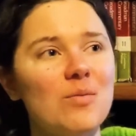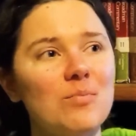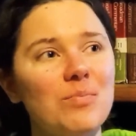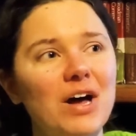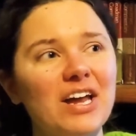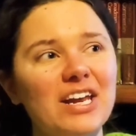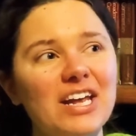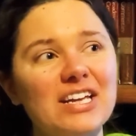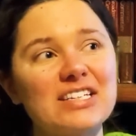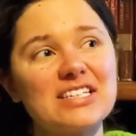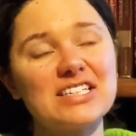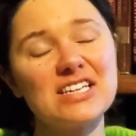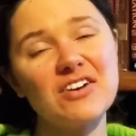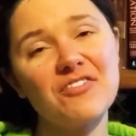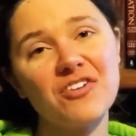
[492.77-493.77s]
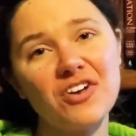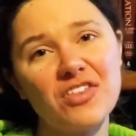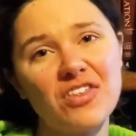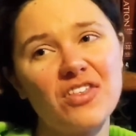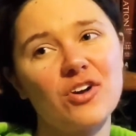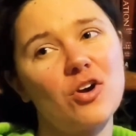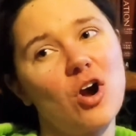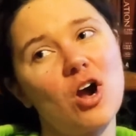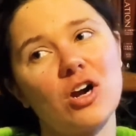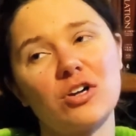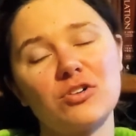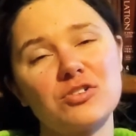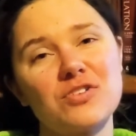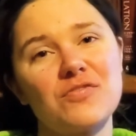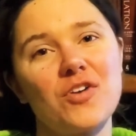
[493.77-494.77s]
but it's different than the
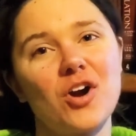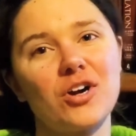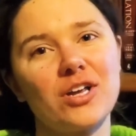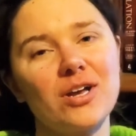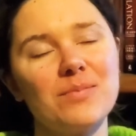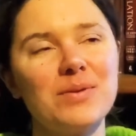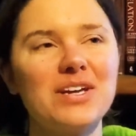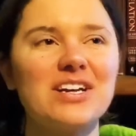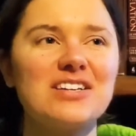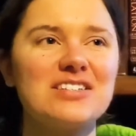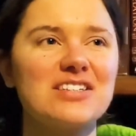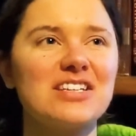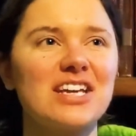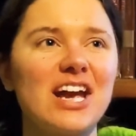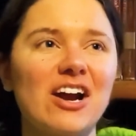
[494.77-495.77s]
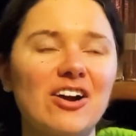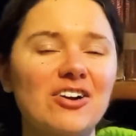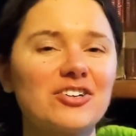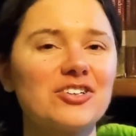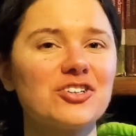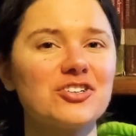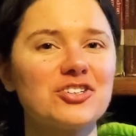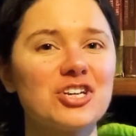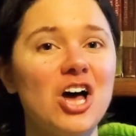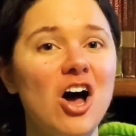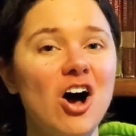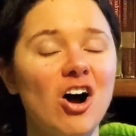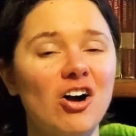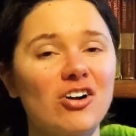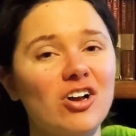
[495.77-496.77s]
Chronicles of Narnia because the characters
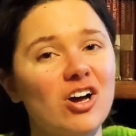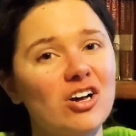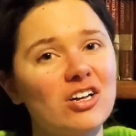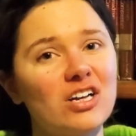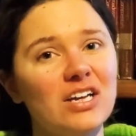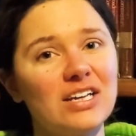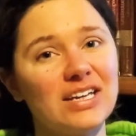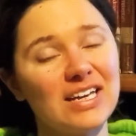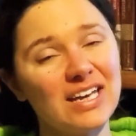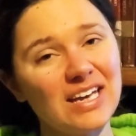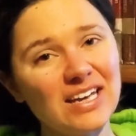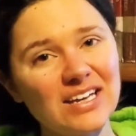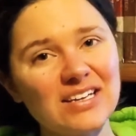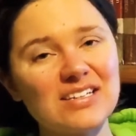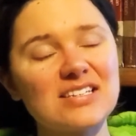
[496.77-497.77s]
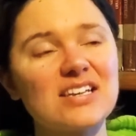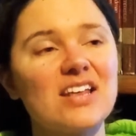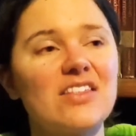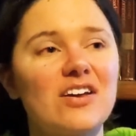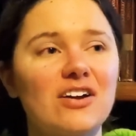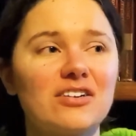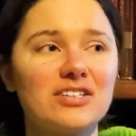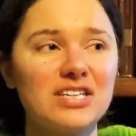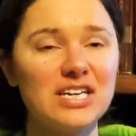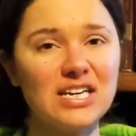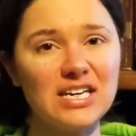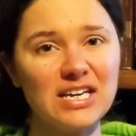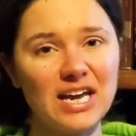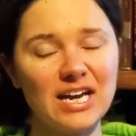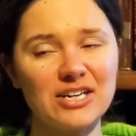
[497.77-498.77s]
are not kids, they're
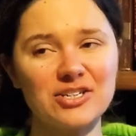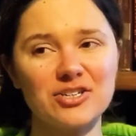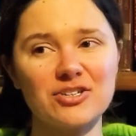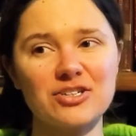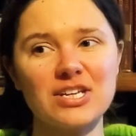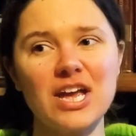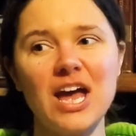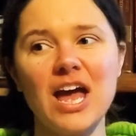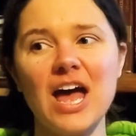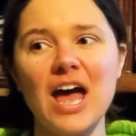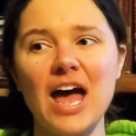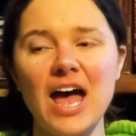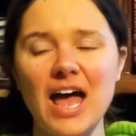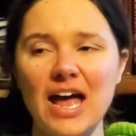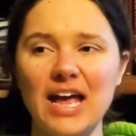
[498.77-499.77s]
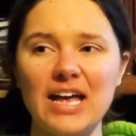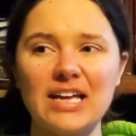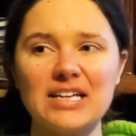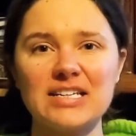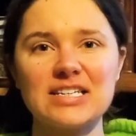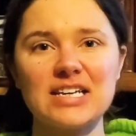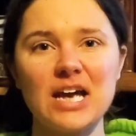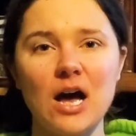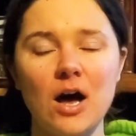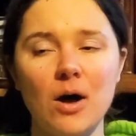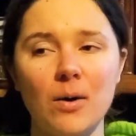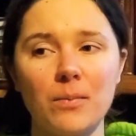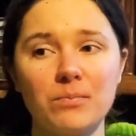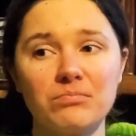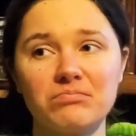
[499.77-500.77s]
teenagers, and
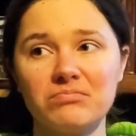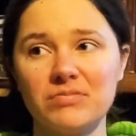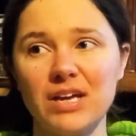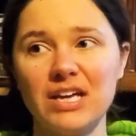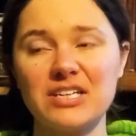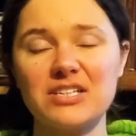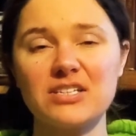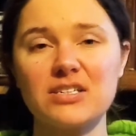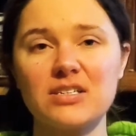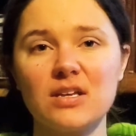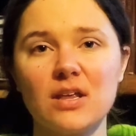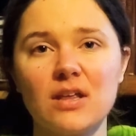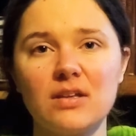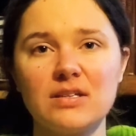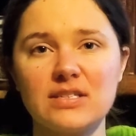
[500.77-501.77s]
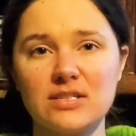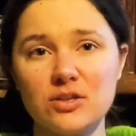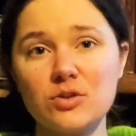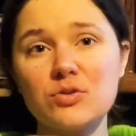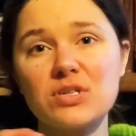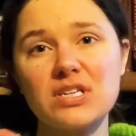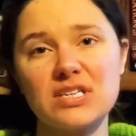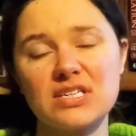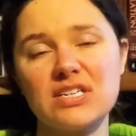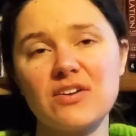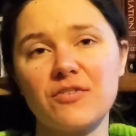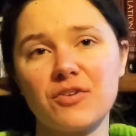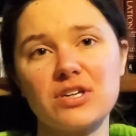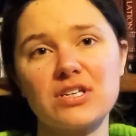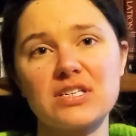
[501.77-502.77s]
um, it uses
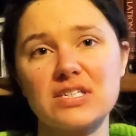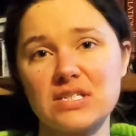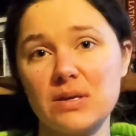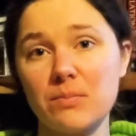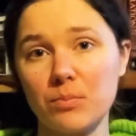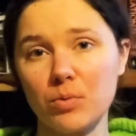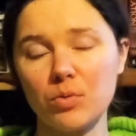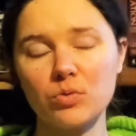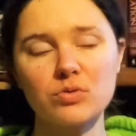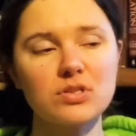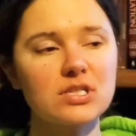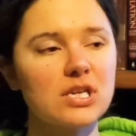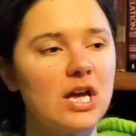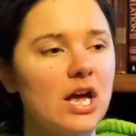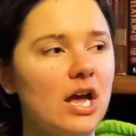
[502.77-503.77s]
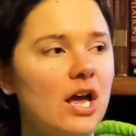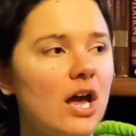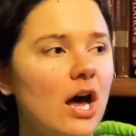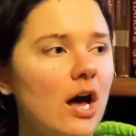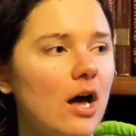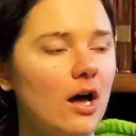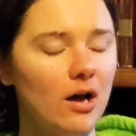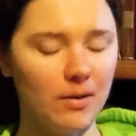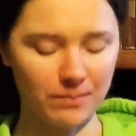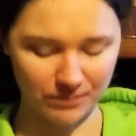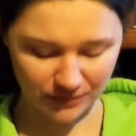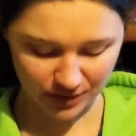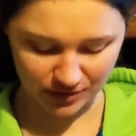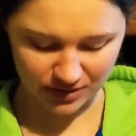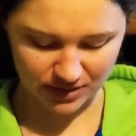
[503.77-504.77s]
different symbols.
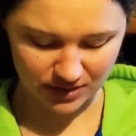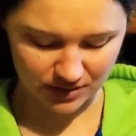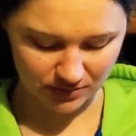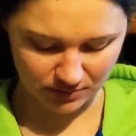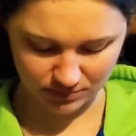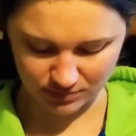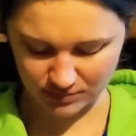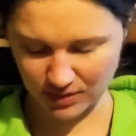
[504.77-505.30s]
Um, there's